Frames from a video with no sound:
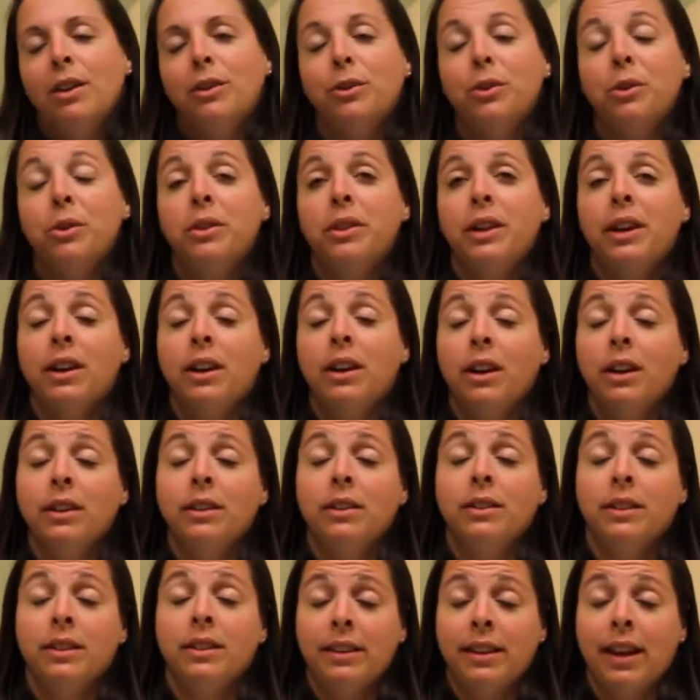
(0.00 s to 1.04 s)
So
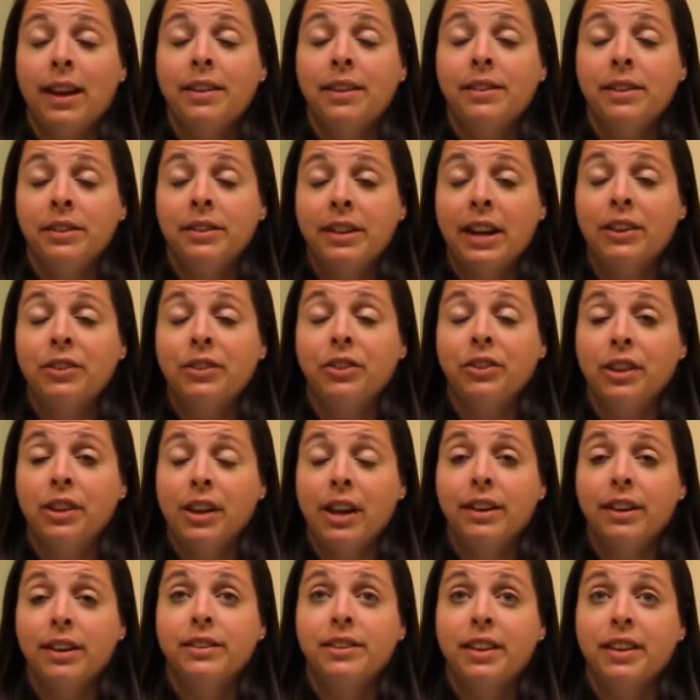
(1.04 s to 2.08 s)
there's actually a
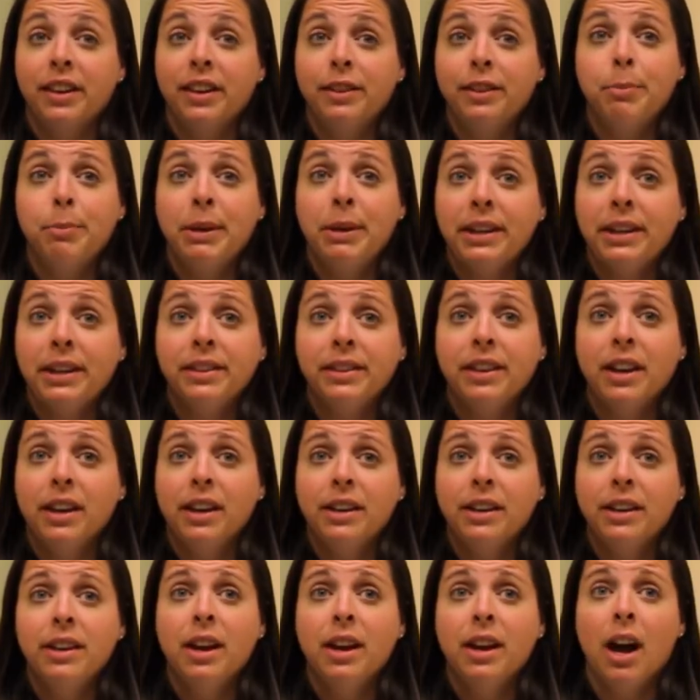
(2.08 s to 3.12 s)
lot of studies being
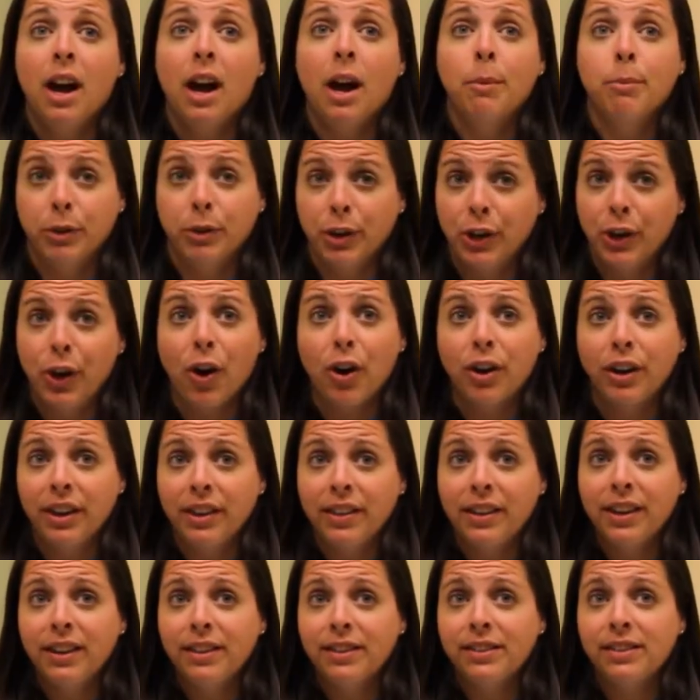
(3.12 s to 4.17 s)
done regarding
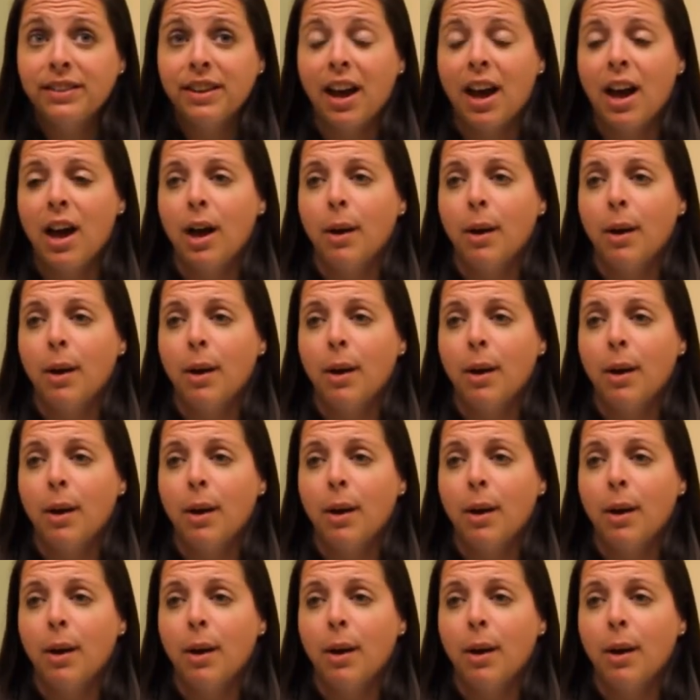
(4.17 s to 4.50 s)
this,